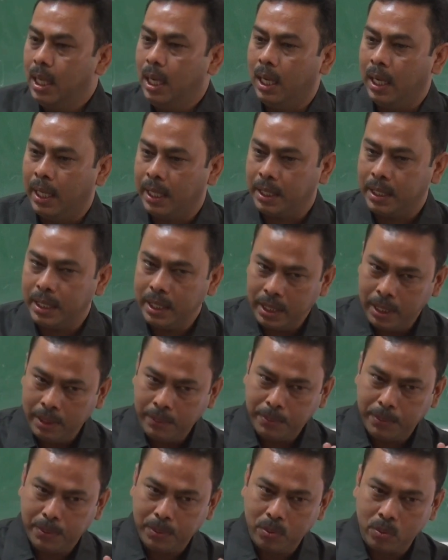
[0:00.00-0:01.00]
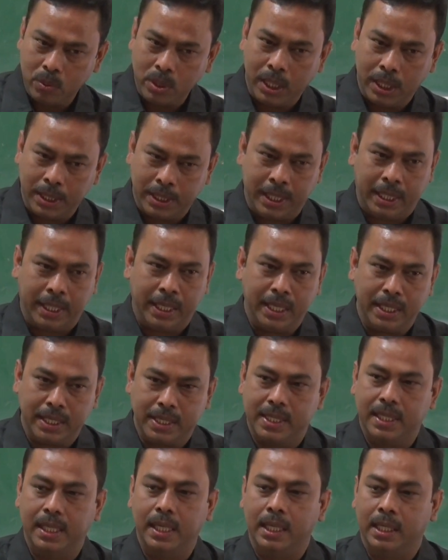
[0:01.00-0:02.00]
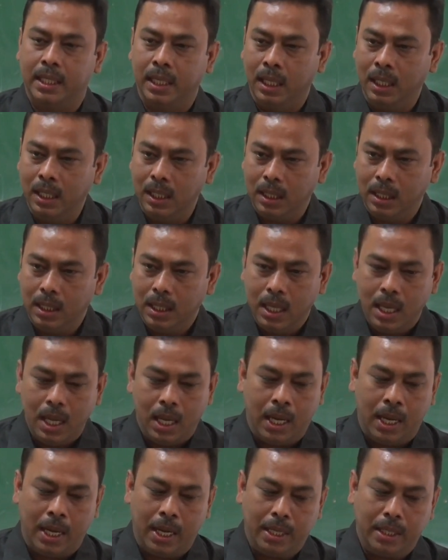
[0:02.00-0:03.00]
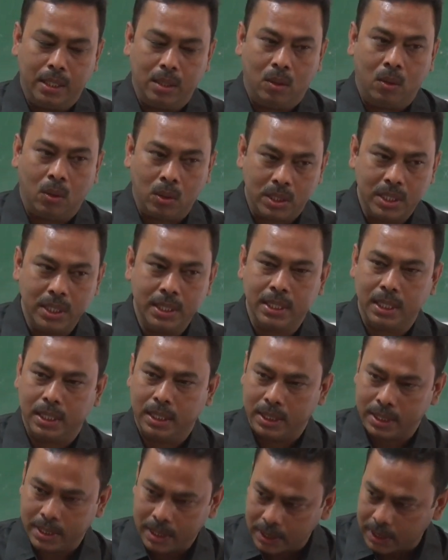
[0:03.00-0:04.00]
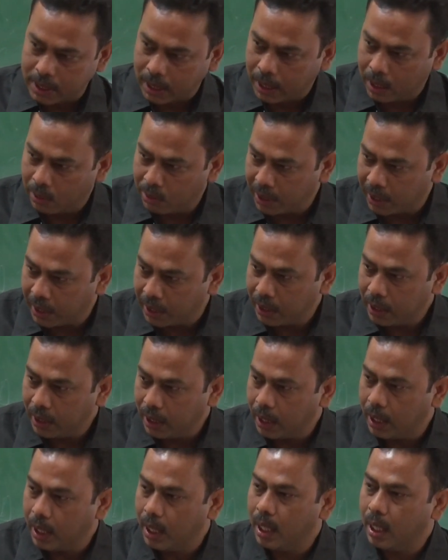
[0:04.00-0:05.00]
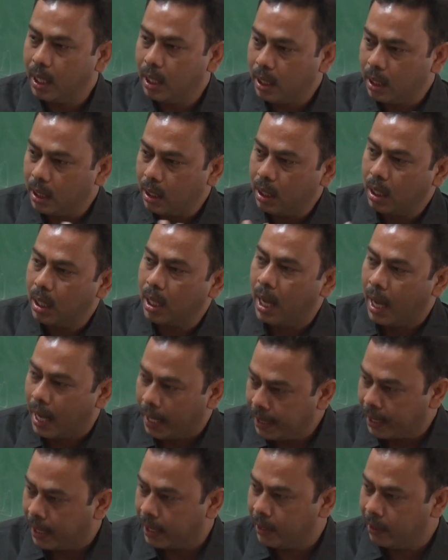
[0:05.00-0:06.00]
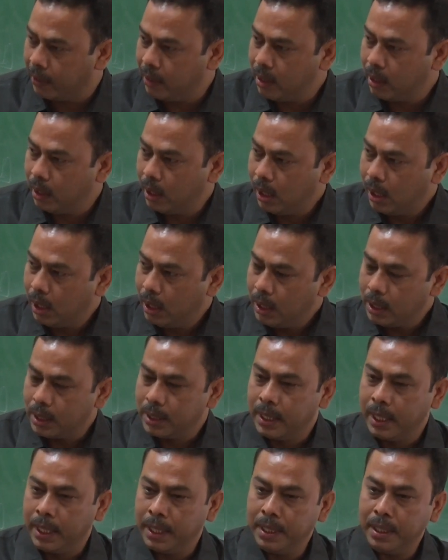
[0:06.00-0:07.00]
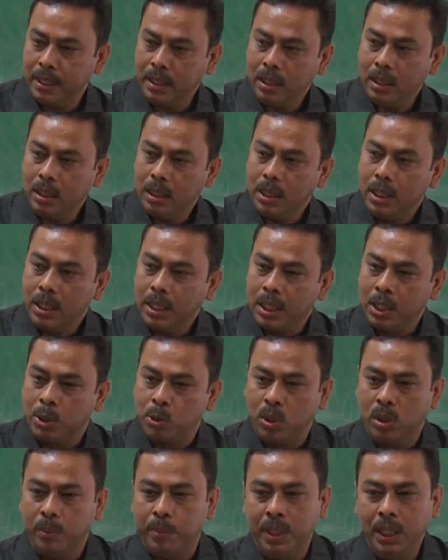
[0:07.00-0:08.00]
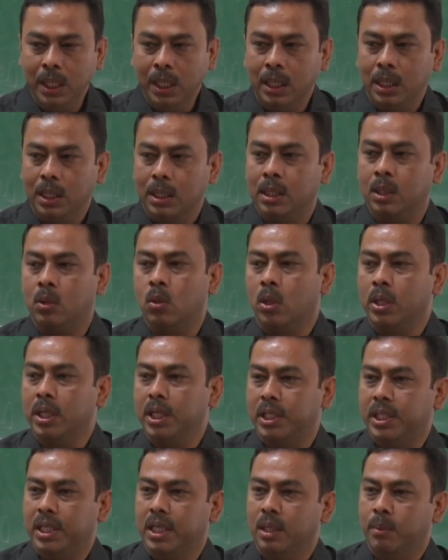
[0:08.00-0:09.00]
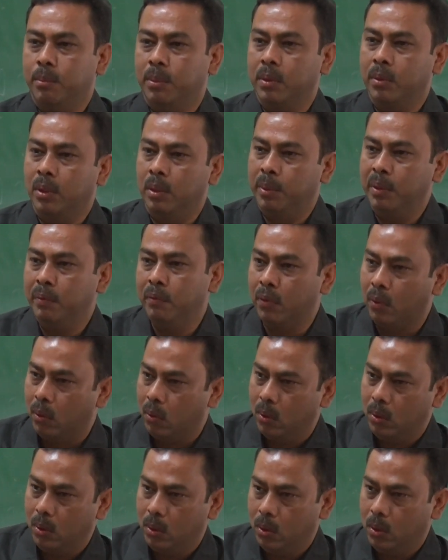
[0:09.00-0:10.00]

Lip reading: Like if we are taking silica and oxygen is the surrounding anion, then it will be, the coordination number will be 4.